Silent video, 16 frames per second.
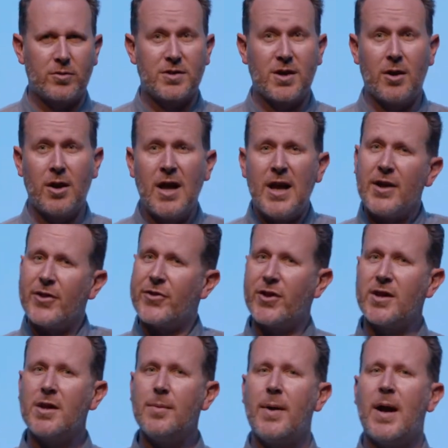So
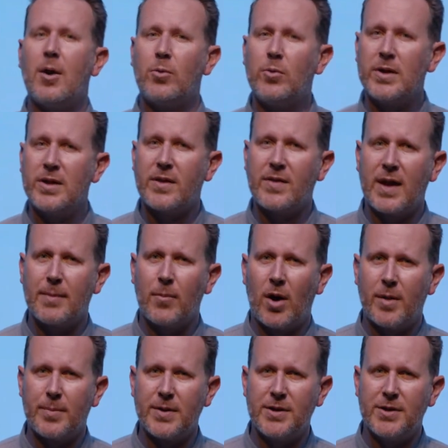think about whether that
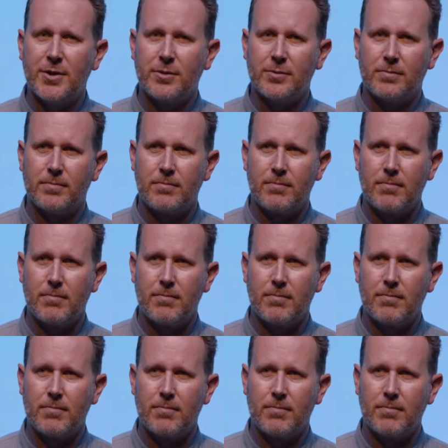might be you.